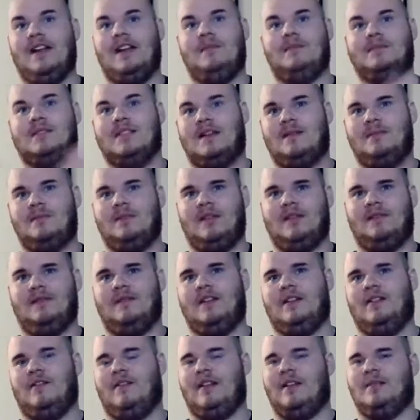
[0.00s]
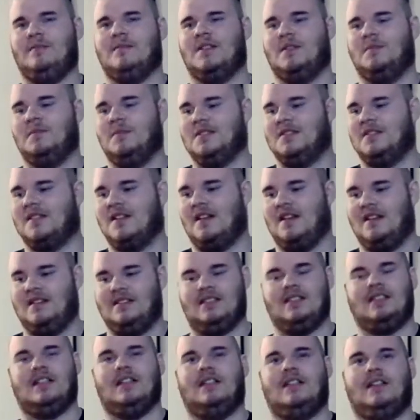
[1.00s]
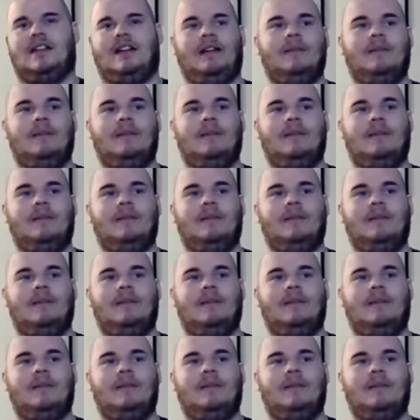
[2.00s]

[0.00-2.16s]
I play video games almost constantly,